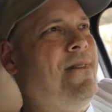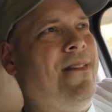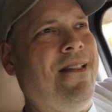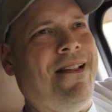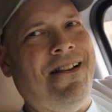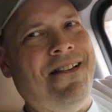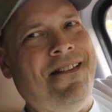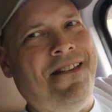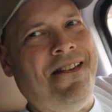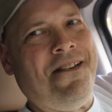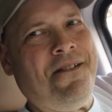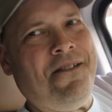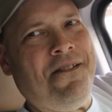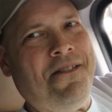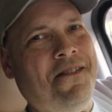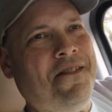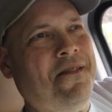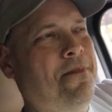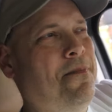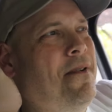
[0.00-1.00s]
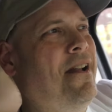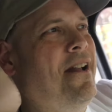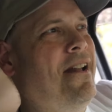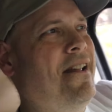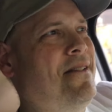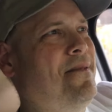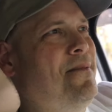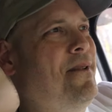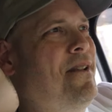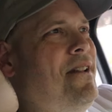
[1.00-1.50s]
Like I said, there's a
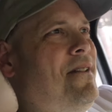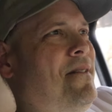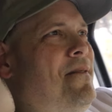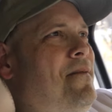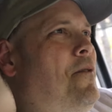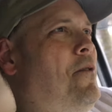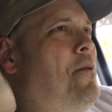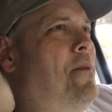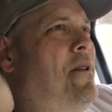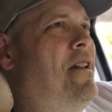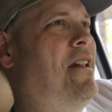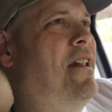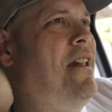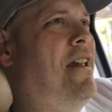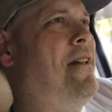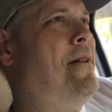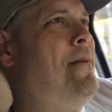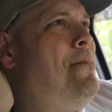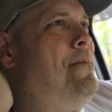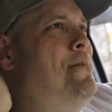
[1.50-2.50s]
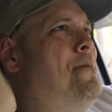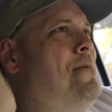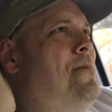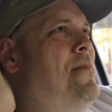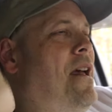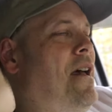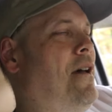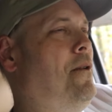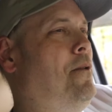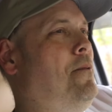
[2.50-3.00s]
surprise waiting for me at camp.
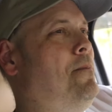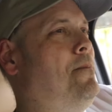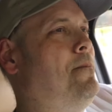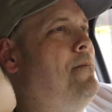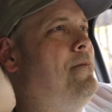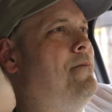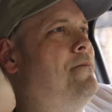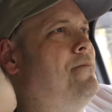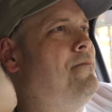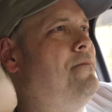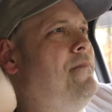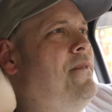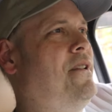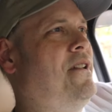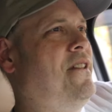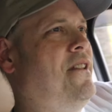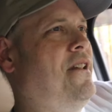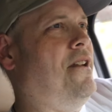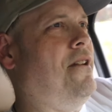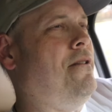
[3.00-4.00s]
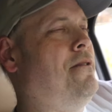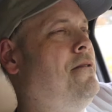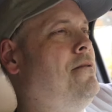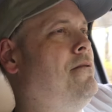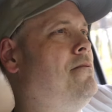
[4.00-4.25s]
I hope it's there.